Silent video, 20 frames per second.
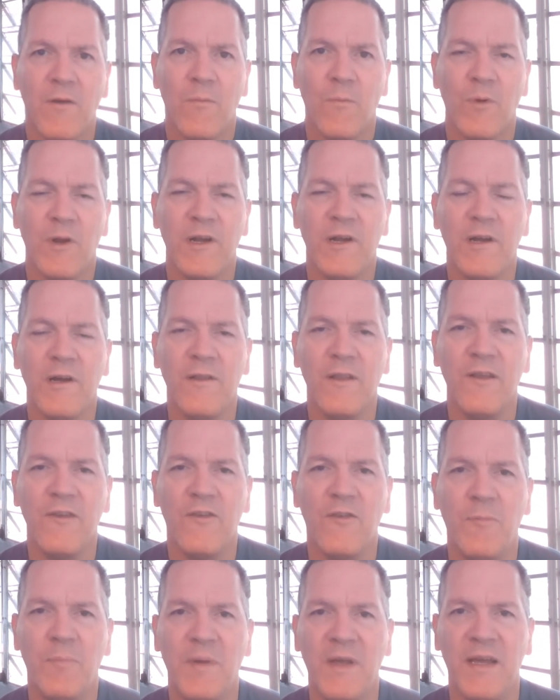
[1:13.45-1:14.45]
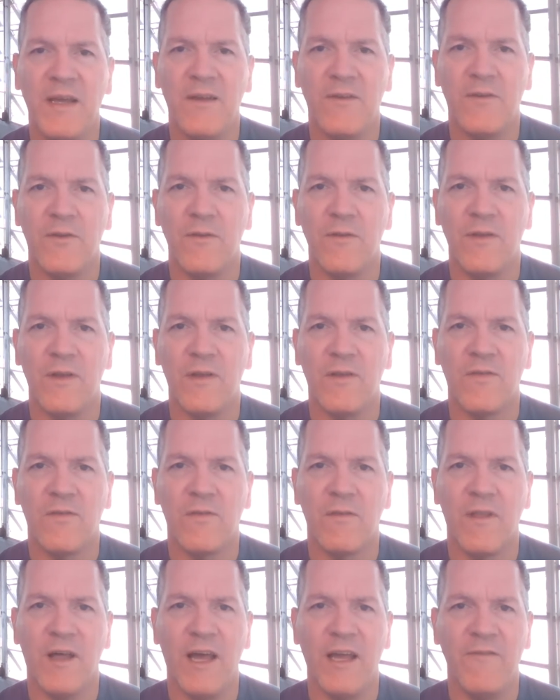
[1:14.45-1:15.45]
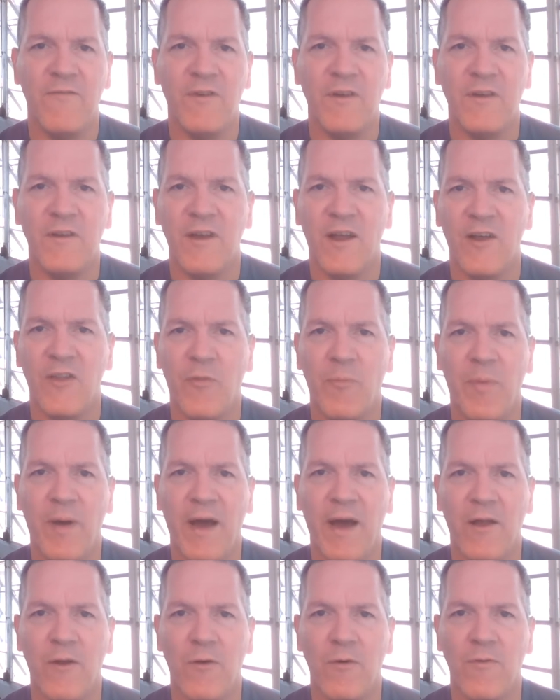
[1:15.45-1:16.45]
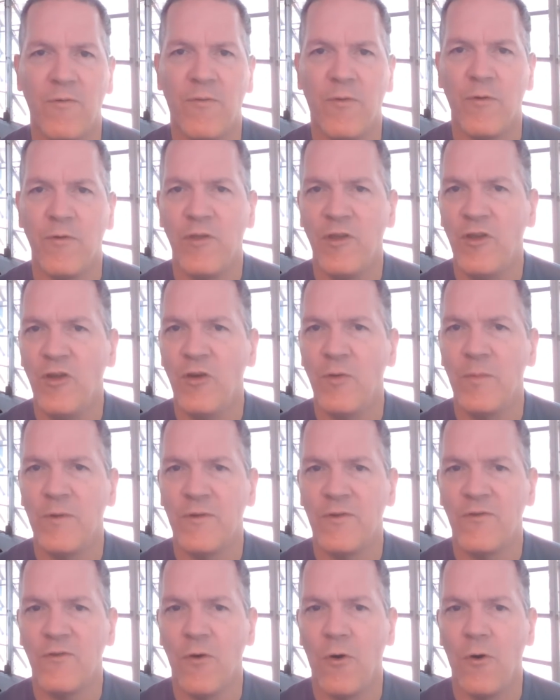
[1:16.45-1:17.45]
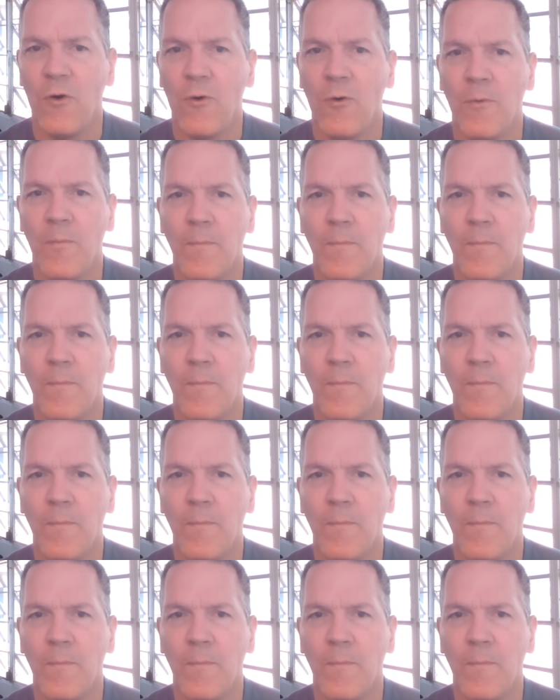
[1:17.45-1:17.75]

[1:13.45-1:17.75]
really speak to this life and death battle for the human soul.